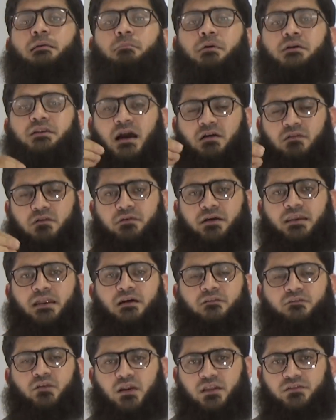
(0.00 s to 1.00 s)
But
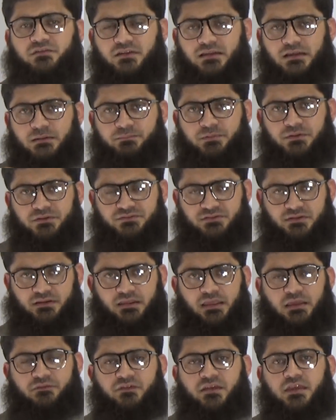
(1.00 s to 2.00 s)
however, for a single
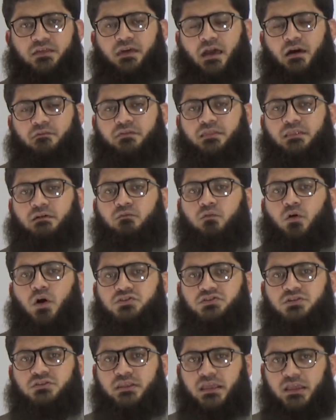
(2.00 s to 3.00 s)
person, if he is having the
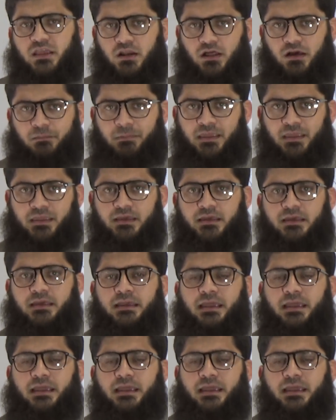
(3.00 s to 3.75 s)
watch on the economy,